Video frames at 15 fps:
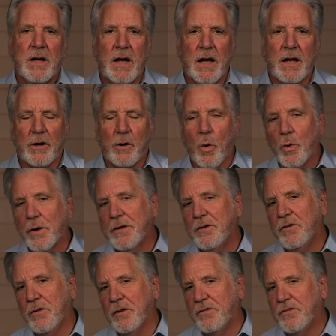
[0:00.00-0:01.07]
And according
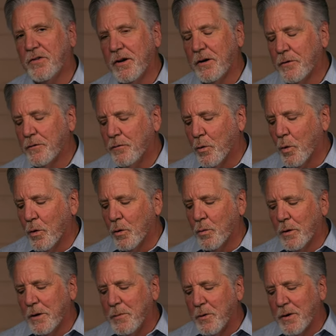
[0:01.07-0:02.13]
to the Center for
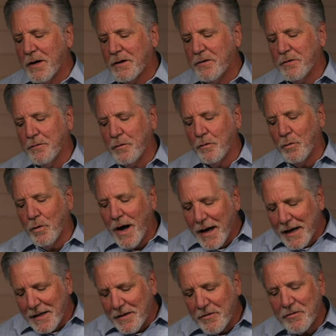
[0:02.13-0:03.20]
Reproductive
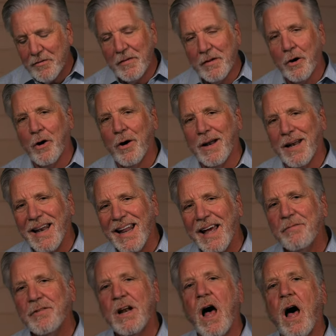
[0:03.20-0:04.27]
Rights, there are
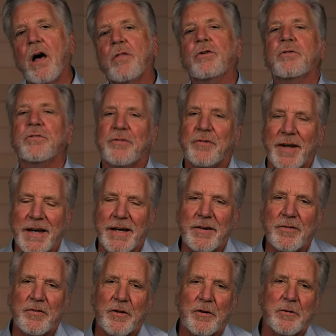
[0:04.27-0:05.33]
11 other
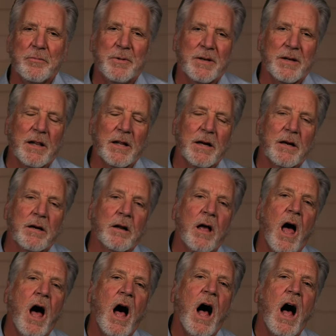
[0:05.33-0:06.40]
states that have declared
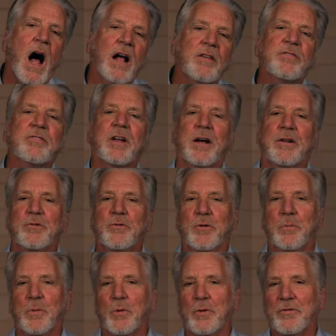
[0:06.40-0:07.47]
hostile to
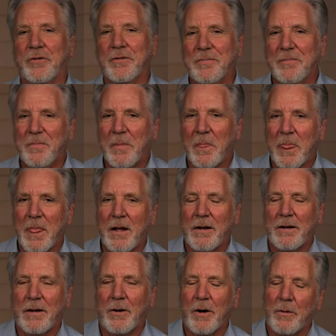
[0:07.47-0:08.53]
abortion.
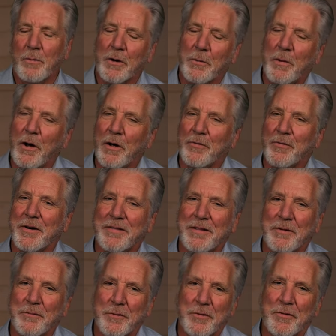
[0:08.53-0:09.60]
Now, I want to pause right
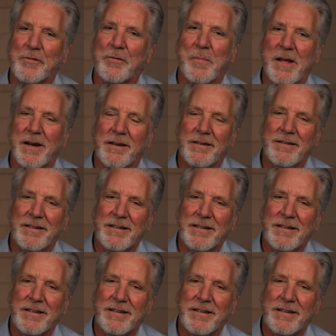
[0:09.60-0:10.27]
there for just a minute.